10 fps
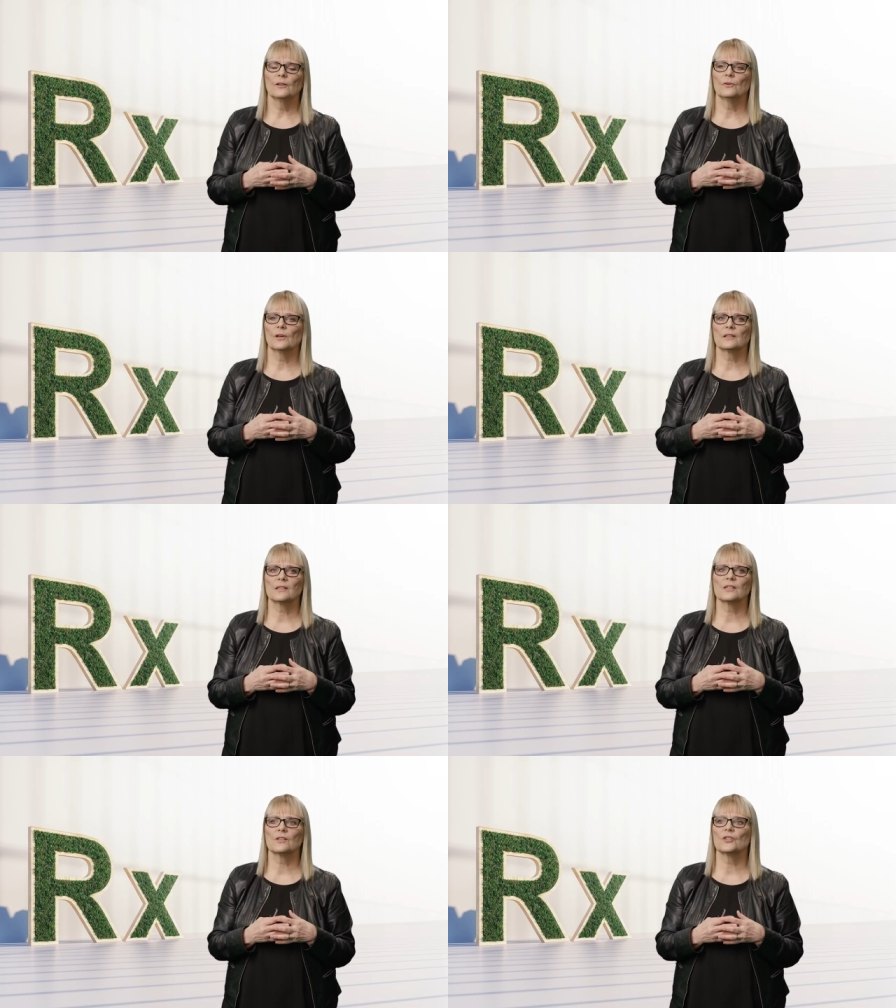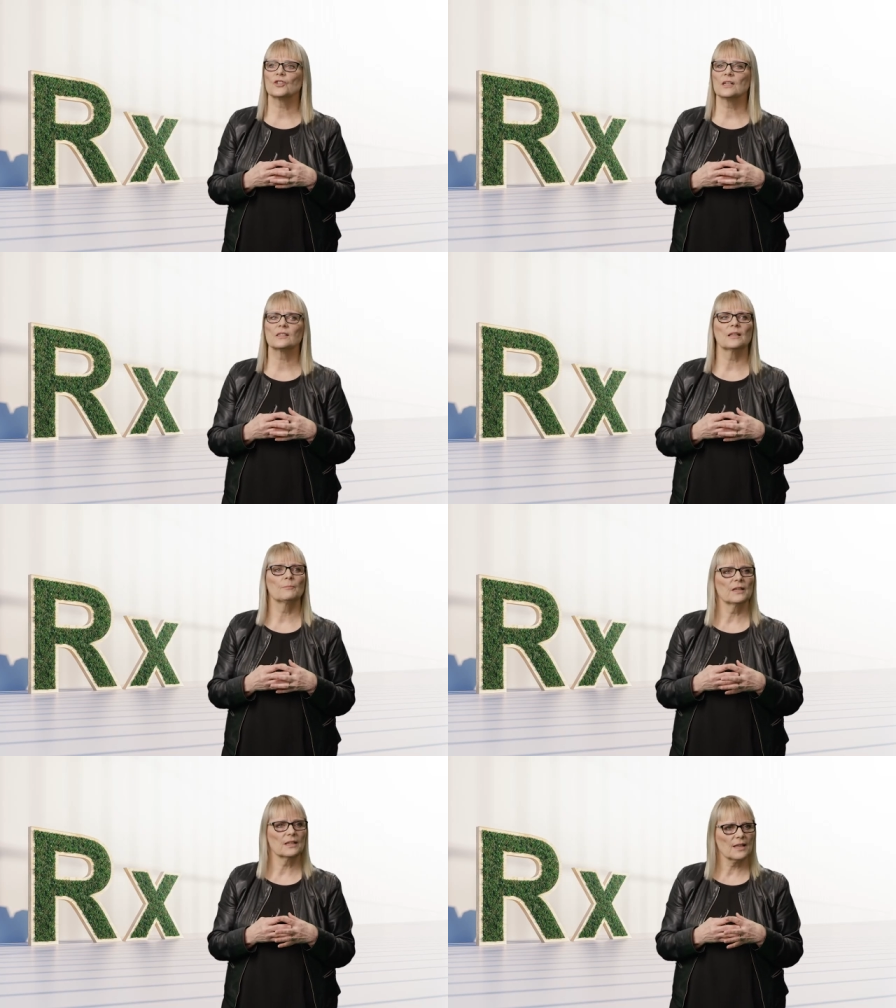you can just adjust
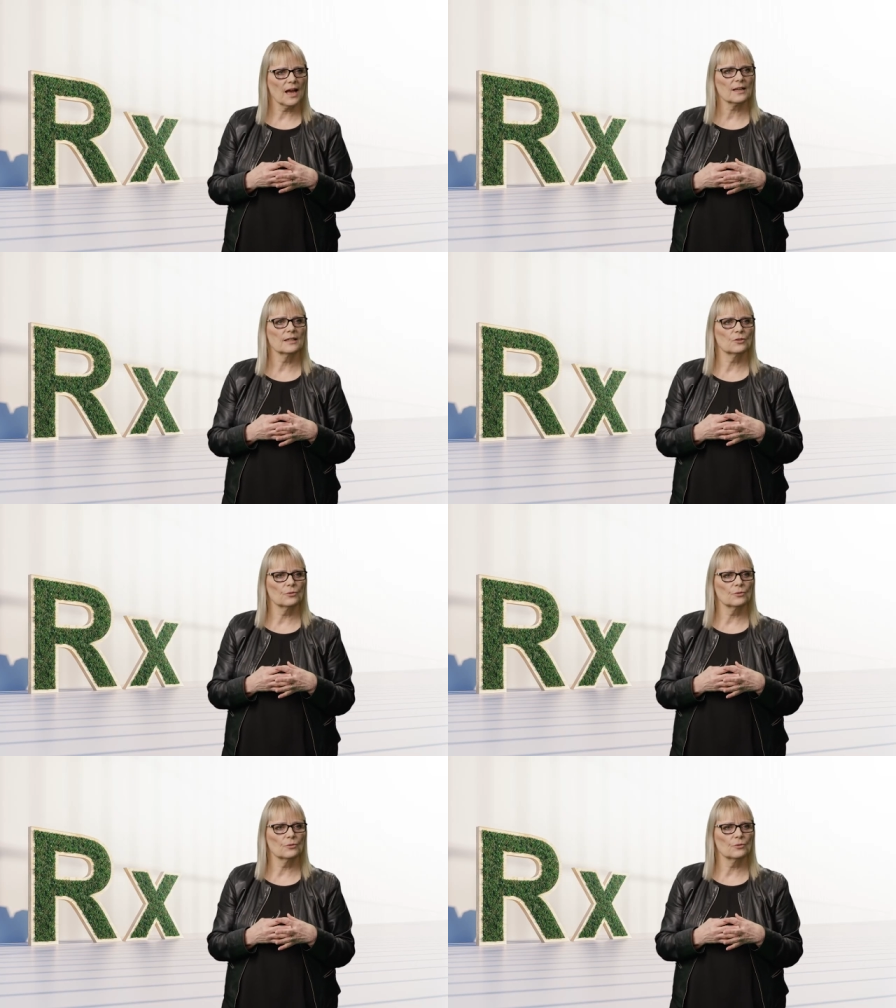them exactly